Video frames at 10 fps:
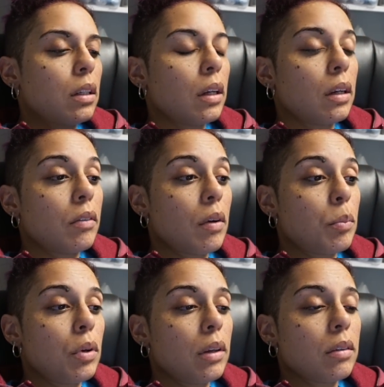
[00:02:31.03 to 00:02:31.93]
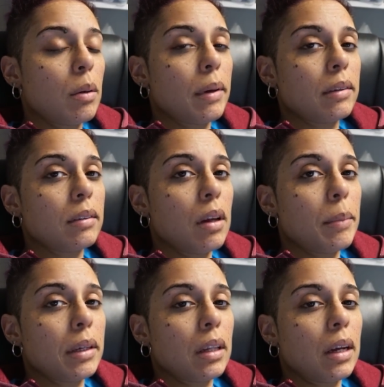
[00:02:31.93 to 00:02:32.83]
Like if I press on my
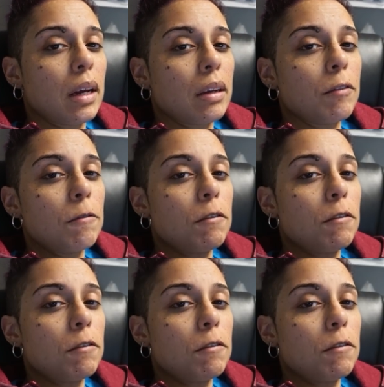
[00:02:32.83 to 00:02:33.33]
stomach, like I can